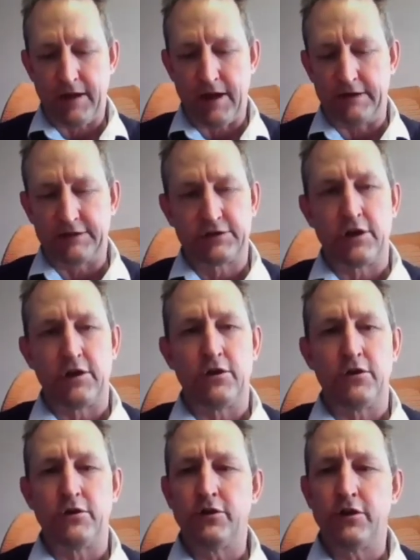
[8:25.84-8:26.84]
And
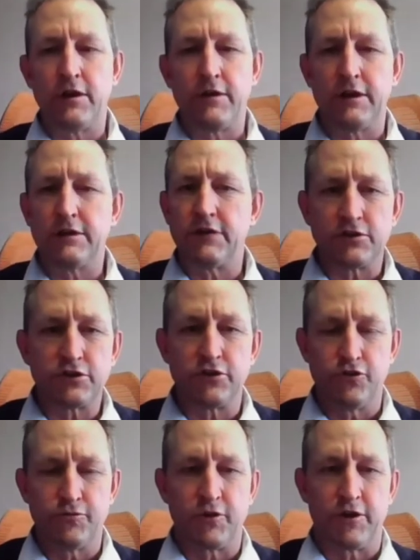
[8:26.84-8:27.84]
so, you know, those are
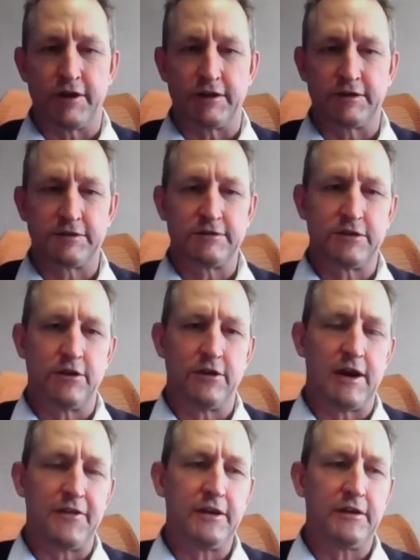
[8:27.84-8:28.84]
new products.
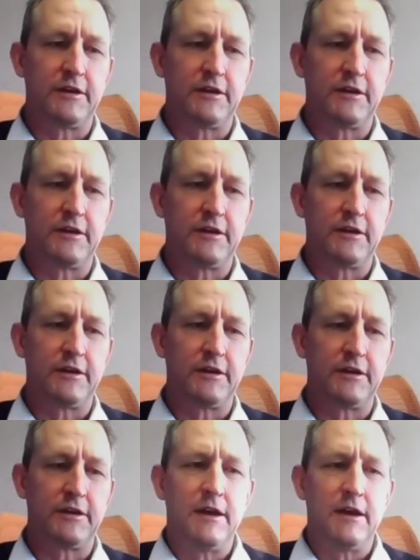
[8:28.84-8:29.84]
So I think
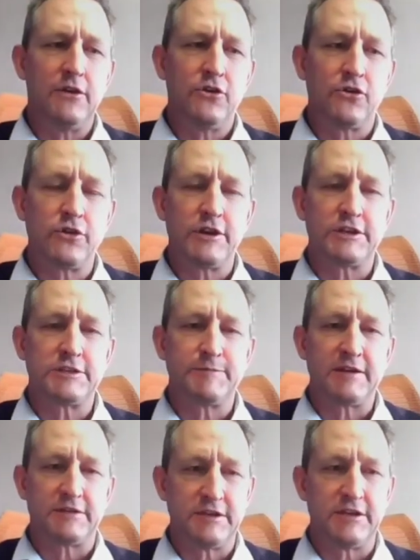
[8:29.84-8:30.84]
you could
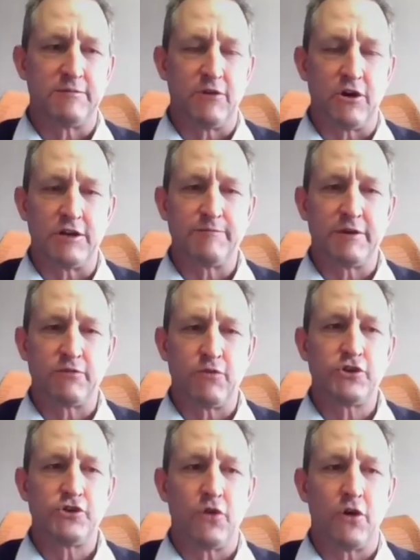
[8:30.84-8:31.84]
expect to see demand,
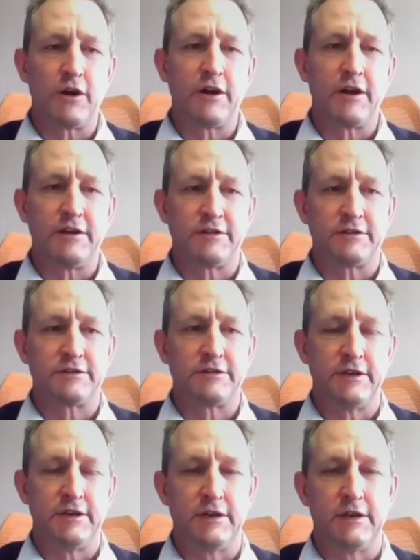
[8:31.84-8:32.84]
but what you are going to
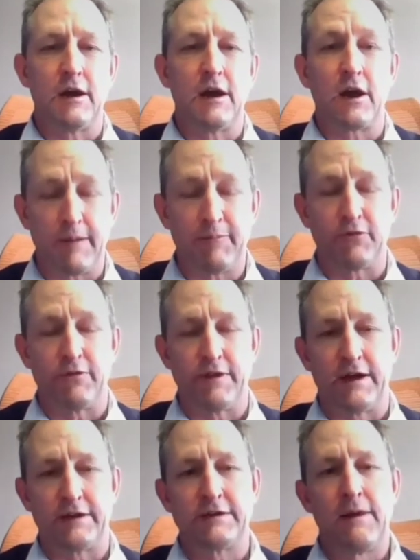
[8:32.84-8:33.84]
see, coupled
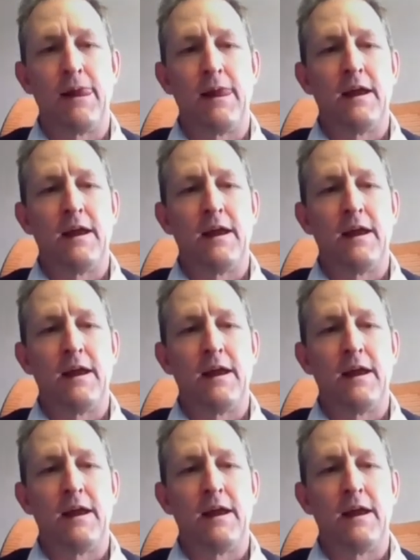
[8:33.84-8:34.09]
with that,